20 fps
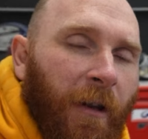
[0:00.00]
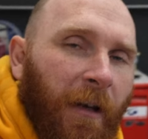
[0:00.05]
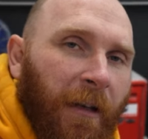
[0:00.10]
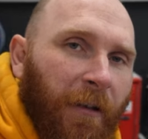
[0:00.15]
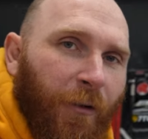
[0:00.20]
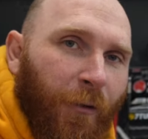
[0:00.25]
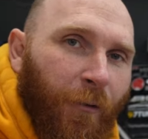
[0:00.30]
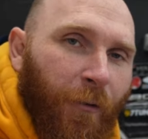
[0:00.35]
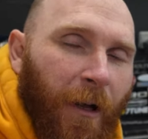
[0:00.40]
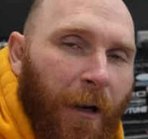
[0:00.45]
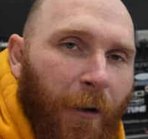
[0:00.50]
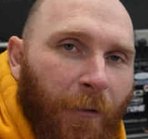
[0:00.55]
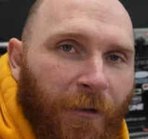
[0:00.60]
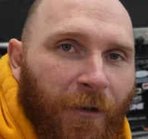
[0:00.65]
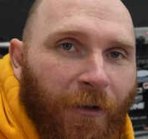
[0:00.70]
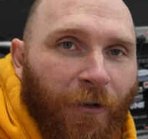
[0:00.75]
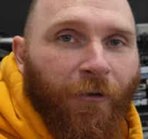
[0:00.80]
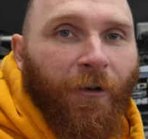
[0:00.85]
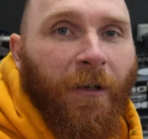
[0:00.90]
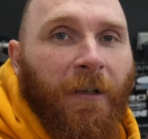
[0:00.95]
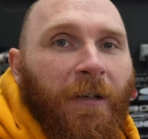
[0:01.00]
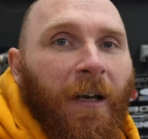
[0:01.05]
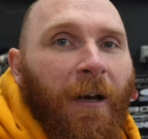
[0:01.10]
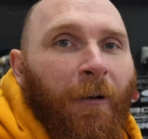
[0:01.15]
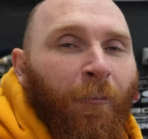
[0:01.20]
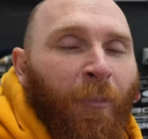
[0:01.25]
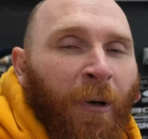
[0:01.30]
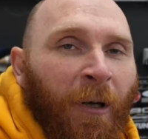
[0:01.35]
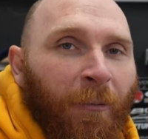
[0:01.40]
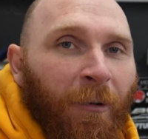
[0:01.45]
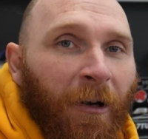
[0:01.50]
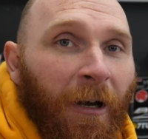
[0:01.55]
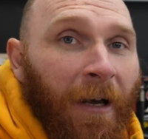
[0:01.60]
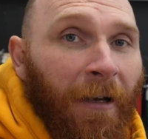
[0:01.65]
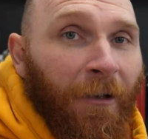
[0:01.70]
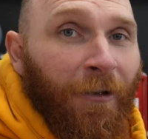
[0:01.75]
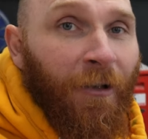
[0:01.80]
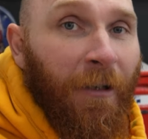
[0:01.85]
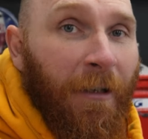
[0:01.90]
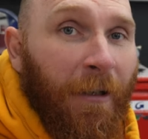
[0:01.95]
think 2000 grit sandpaper
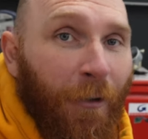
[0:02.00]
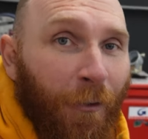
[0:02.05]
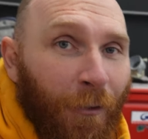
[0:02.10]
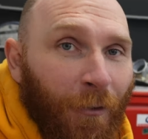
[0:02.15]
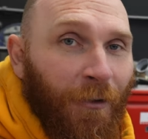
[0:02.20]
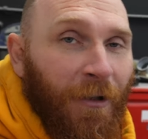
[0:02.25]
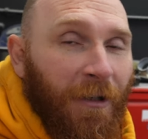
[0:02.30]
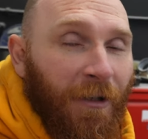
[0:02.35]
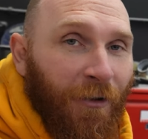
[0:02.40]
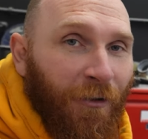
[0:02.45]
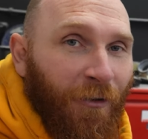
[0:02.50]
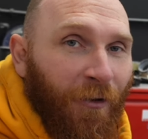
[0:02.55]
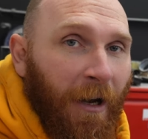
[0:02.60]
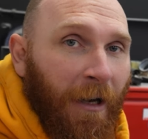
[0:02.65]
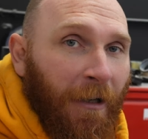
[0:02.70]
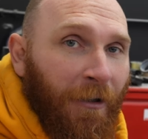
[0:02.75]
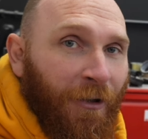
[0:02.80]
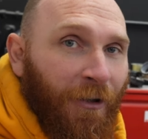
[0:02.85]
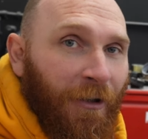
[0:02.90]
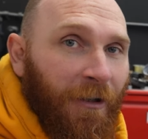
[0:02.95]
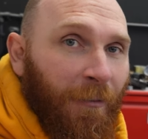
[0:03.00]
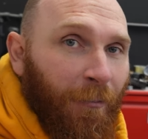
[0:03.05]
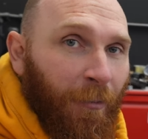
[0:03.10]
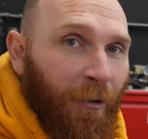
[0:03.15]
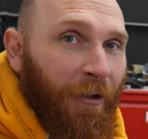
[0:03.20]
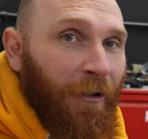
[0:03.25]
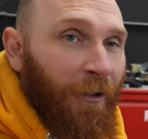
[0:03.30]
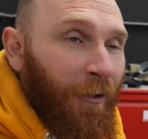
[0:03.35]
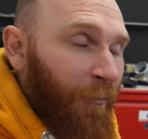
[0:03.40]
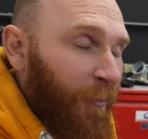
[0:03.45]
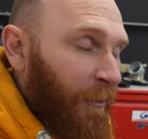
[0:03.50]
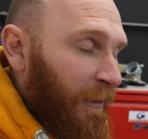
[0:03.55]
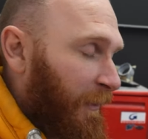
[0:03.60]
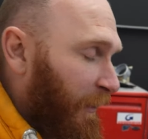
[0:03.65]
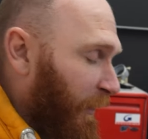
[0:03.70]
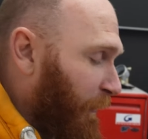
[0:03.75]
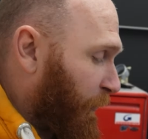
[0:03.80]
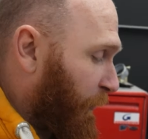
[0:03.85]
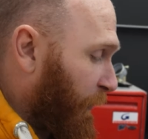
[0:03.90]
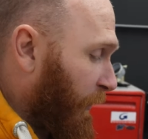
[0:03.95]
actually causes scratches, but you'd be
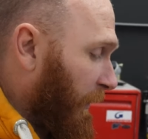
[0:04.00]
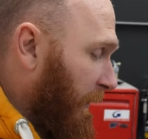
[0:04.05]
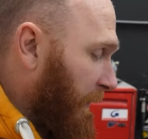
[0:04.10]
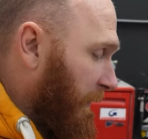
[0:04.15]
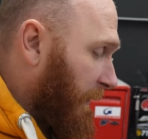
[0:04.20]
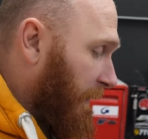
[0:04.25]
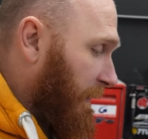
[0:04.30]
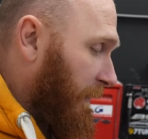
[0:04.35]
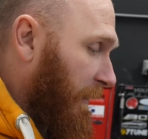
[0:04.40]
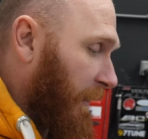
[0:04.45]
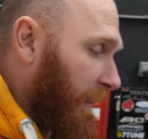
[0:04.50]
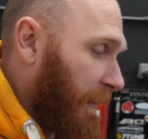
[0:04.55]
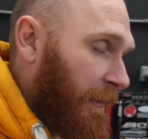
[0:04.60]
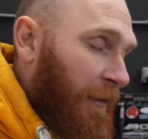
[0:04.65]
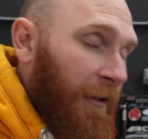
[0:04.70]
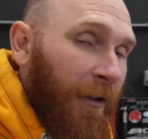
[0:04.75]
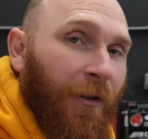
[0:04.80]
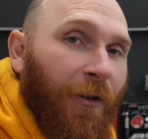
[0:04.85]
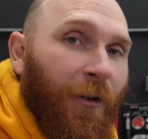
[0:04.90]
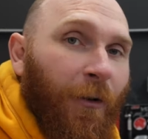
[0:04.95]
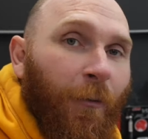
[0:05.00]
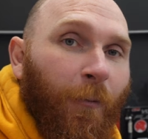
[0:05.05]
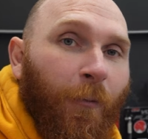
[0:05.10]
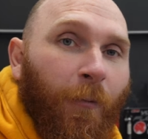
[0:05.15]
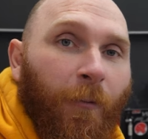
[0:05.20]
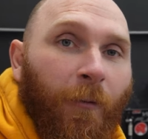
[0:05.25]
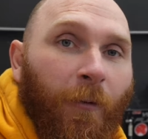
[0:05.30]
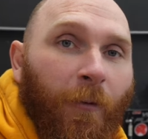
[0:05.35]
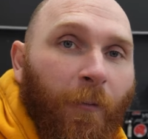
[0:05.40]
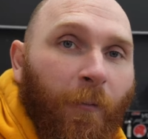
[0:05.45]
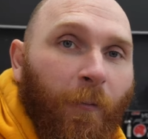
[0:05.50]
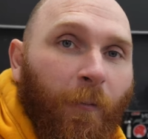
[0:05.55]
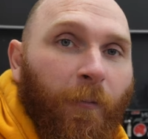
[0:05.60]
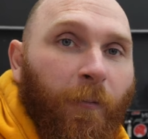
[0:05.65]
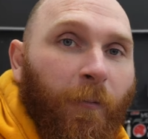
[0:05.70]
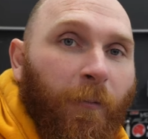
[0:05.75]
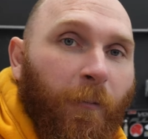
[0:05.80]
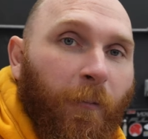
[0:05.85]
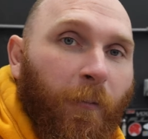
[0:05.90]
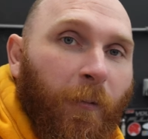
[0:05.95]
surprised it does. So
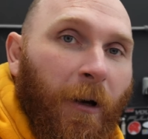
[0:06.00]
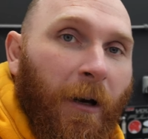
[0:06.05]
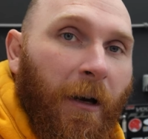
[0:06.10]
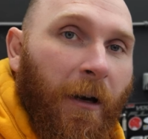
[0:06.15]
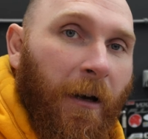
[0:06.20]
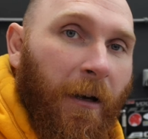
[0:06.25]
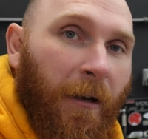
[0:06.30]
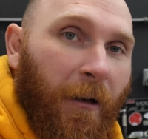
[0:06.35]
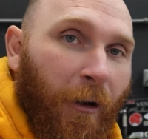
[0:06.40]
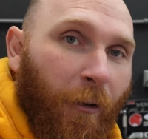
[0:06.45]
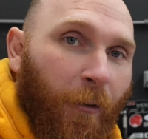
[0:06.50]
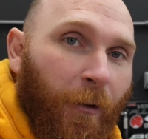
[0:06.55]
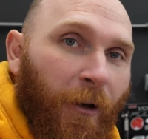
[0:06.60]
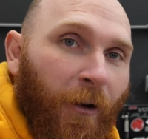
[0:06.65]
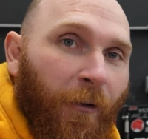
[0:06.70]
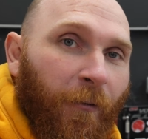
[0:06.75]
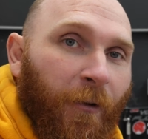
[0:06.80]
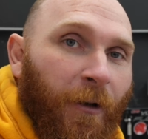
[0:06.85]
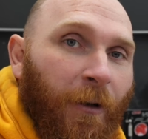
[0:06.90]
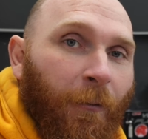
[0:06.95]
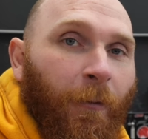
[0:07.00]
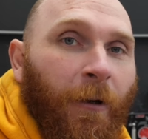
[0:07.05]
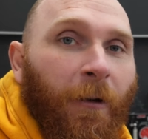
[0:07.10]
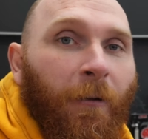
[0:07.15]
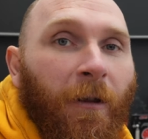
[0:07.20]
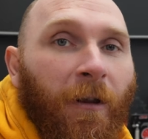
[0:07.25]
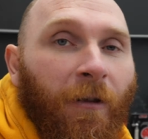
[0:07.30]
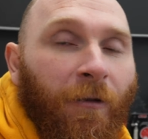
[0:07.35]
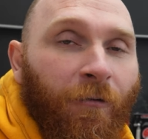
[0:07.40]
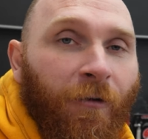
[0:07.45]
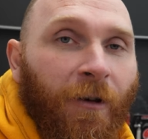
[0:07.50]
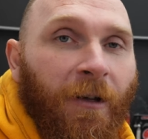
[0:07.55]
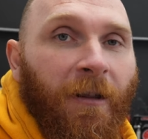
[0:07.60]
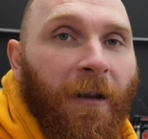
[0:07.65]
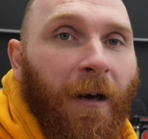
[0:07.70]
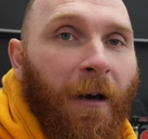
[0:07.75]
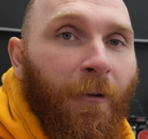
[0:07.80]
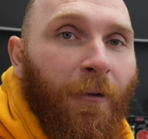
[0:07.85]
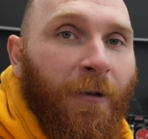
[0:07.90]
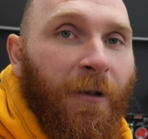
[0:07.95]
going over it with the
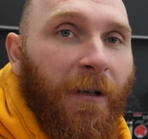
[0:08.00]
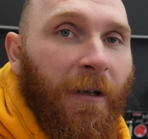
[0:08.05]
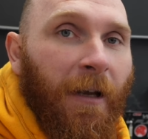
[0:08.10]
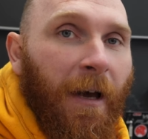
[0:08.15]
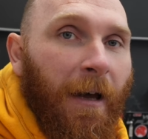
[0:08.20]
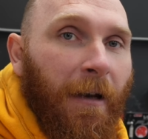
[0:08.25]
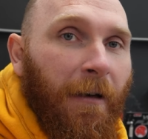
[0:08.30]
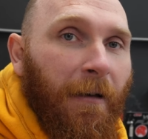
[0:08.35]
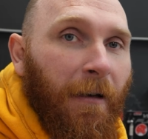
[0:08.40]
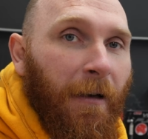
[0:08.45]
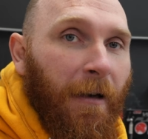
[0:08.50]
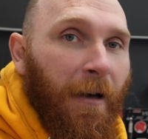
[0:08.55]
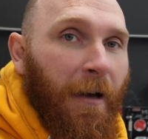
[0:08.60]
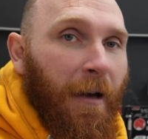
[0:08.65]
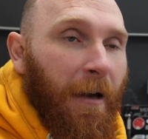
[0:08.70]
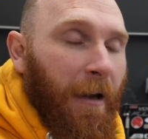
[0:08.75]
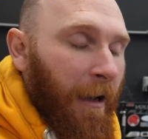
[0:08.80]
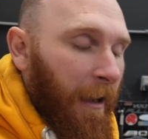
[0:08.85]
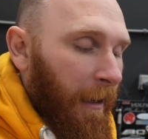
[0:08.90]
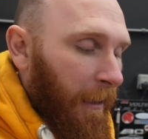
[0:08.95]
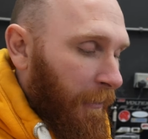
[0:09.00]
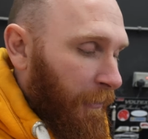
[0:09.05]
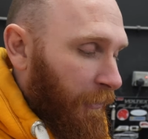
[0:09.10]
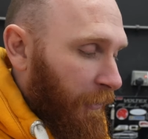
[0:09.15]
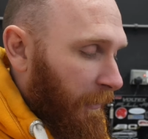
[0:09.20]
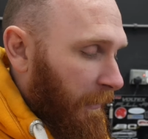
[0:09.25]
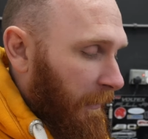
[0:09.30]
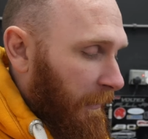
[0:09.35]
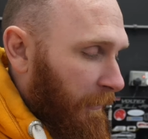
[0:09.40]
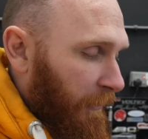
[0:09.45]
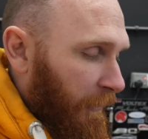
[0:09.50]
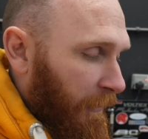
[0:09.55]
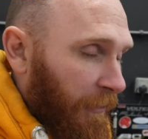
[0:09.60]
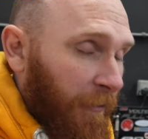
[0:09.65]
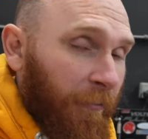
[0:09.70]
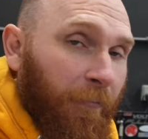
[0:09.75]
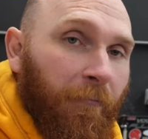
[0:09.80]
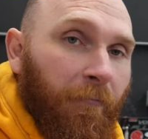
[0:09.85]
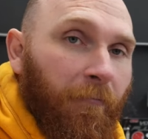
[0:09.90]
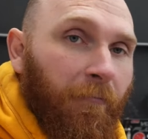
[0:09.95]
3000 then actually
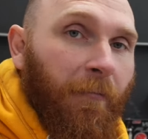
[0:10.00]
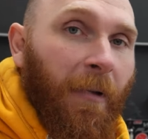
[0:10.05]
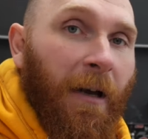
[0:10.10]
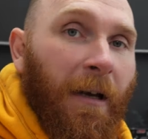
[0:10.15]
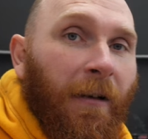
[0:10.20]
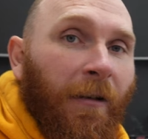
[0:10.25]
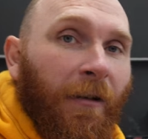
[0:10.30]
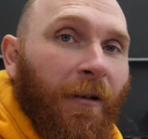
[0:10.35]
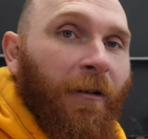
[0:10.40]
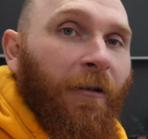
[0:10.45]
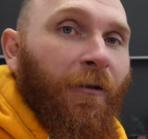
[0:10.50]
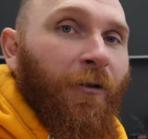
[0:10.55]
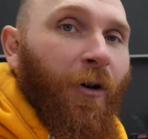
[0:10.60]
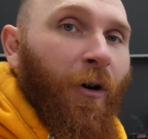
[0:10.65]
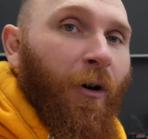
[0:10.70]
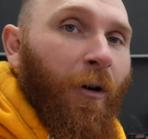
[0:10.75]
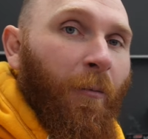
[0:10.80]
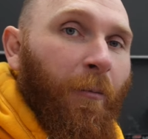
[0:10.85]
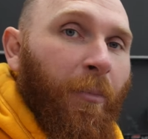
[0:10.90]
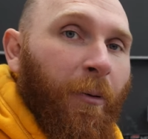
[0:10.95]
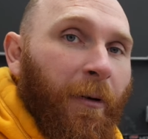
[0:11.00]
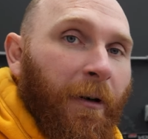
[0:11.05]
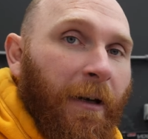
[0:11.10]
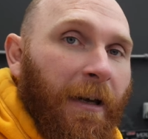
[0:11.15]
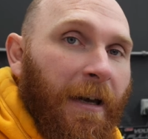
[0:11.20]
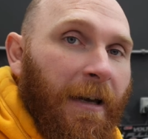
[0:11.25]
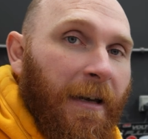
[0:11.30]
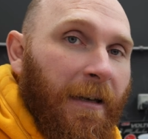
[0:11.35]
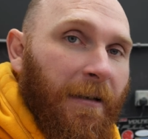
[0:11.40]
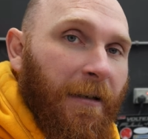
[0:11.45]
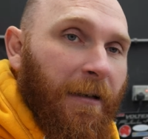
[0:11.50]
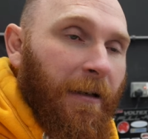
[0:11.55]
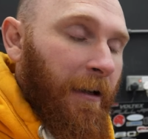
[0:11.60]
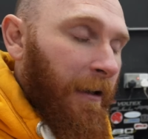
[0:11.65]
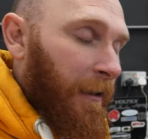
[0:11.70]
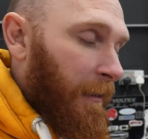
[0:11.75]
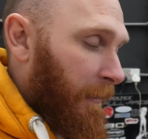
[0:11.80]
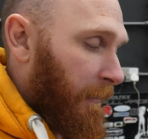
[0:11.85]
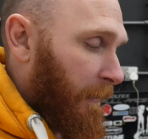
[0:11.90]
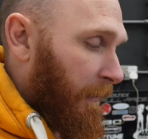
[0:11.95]
just makes the job
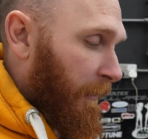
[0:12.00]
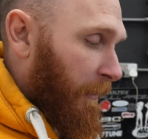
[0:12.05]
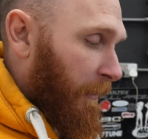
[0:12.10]
easier